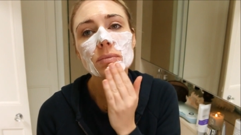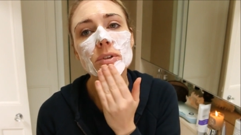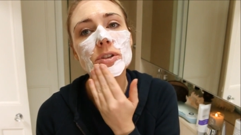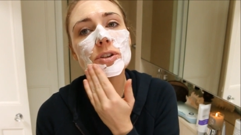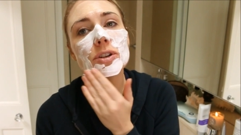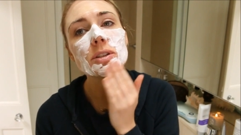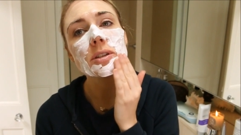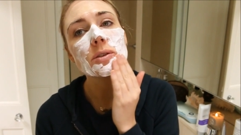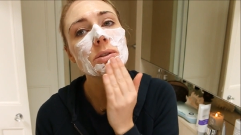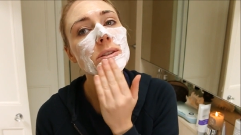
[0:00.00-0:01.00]
so you can,
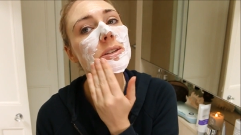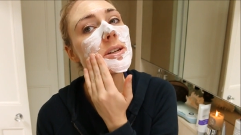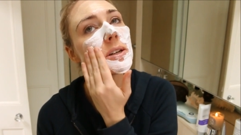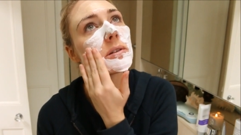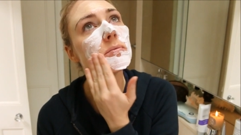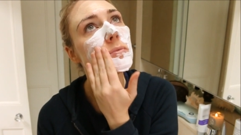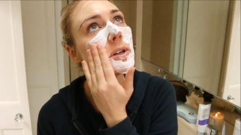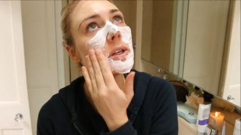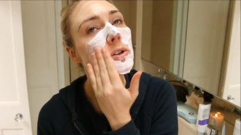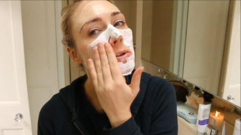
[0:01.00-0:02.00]
your skin can
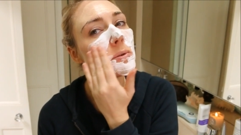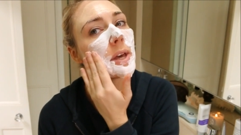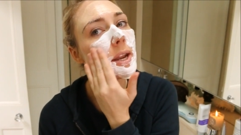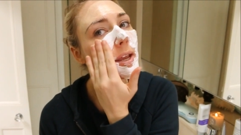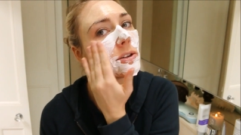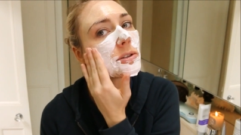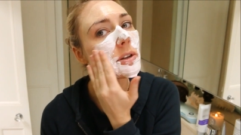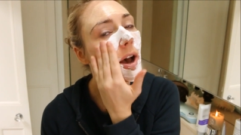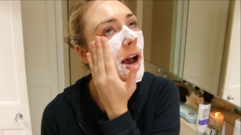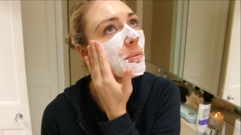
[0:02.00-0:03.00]
really do with it, just
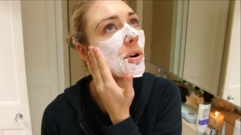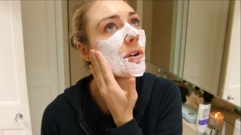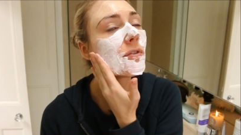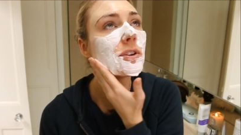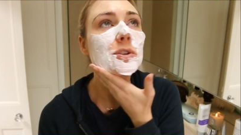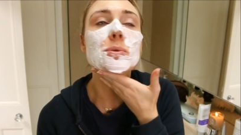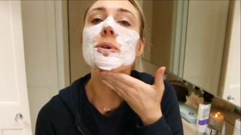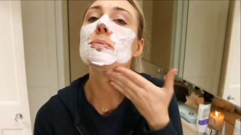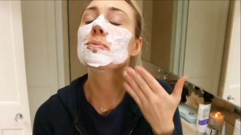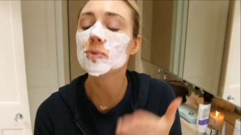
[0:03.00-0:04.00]
time off, it just
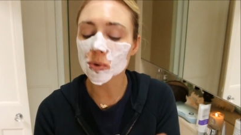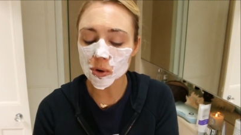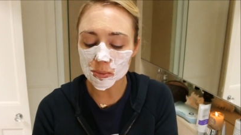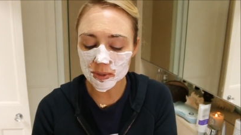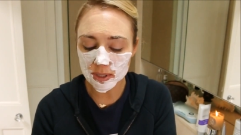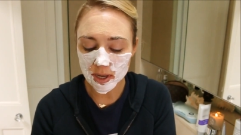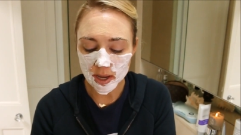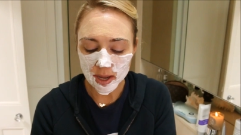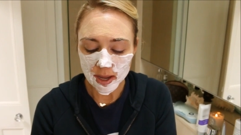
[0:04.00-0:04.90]
absorbs